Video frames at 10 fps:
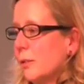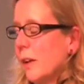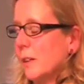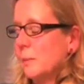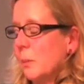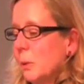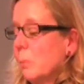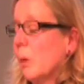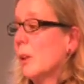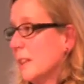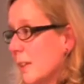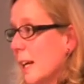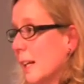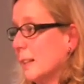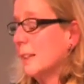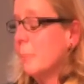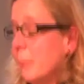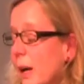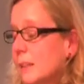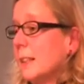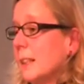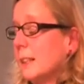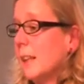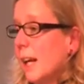that in practice